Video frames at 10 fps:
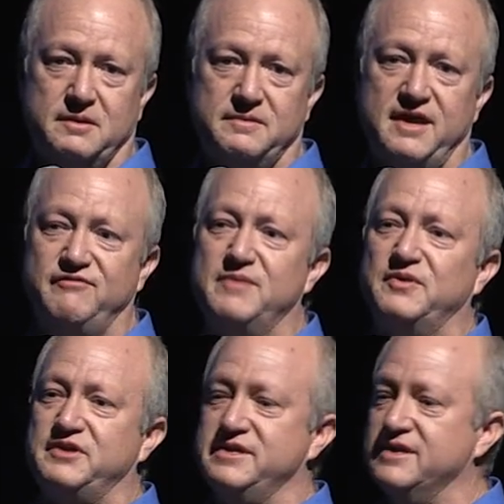They have
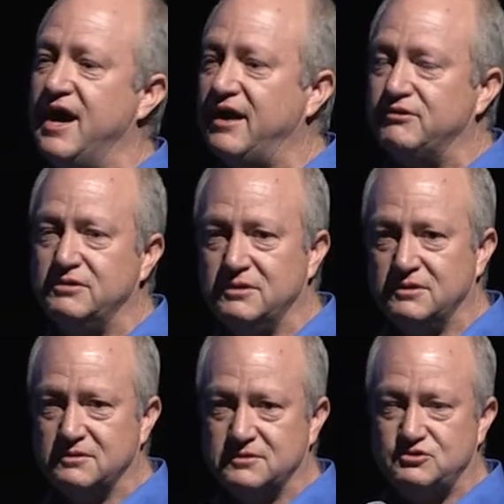empathy not
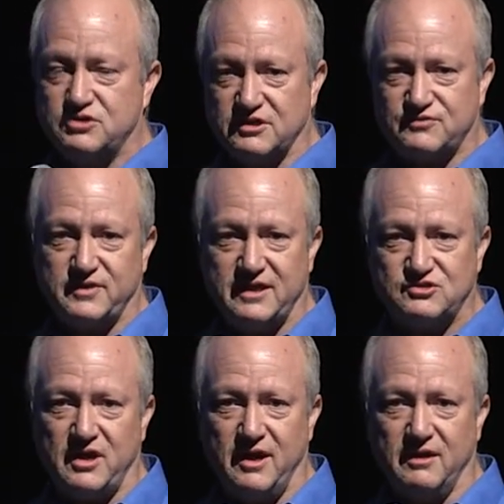just for that
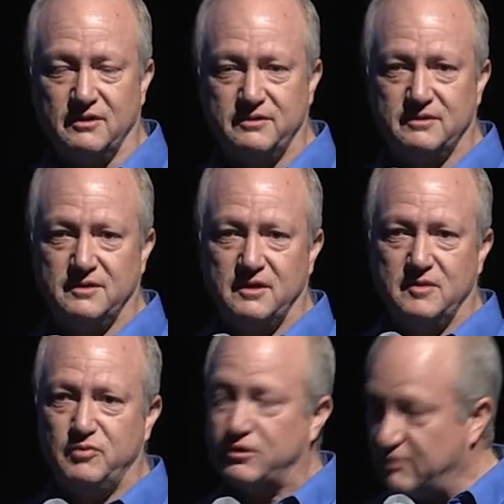child,
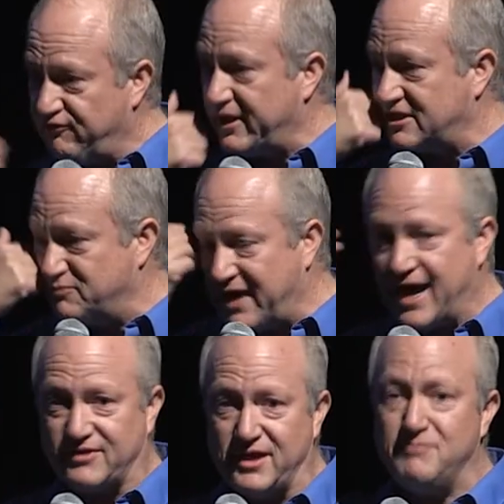but it reflects
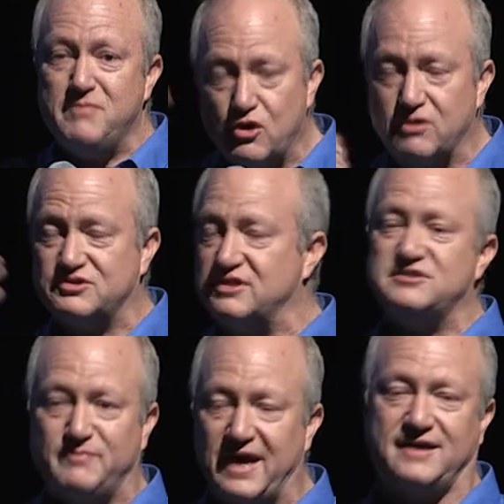back. That mirror
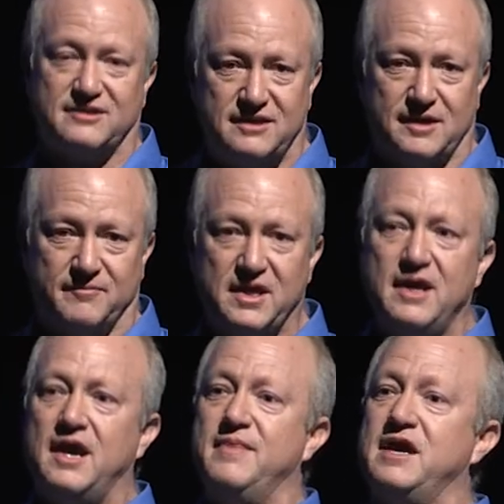sends it back to them,
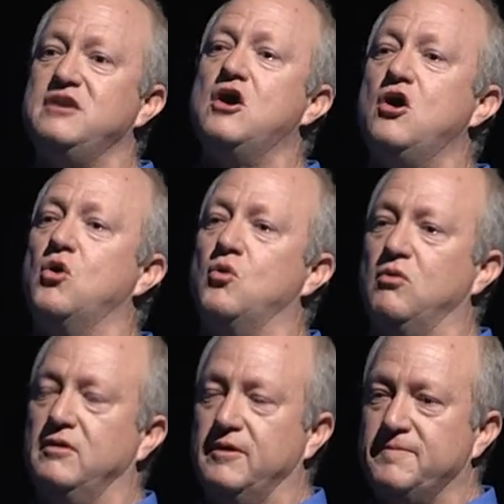and they
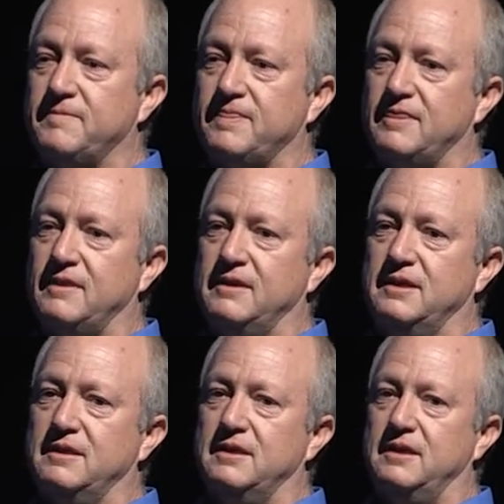know
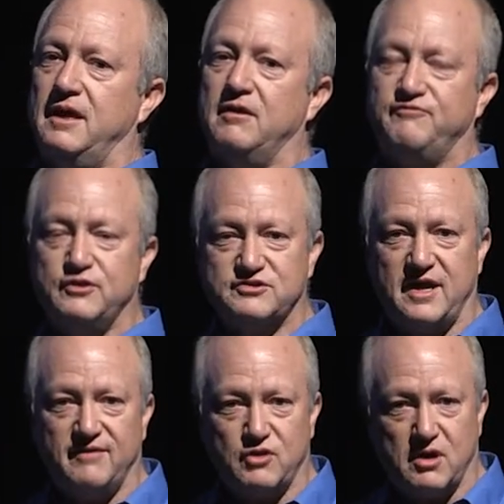how it feels
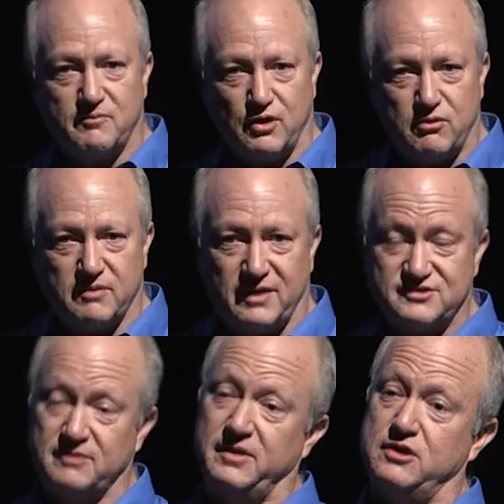to have your heart broken by
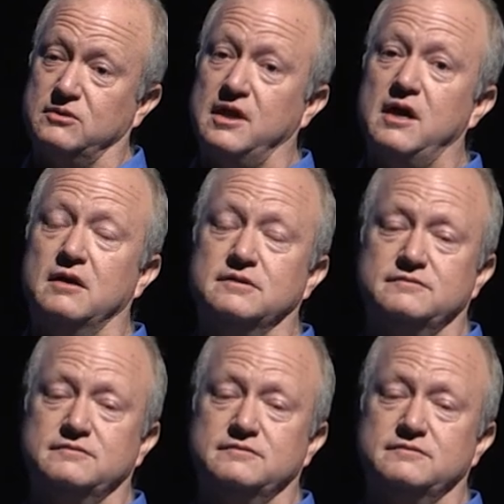somebody you love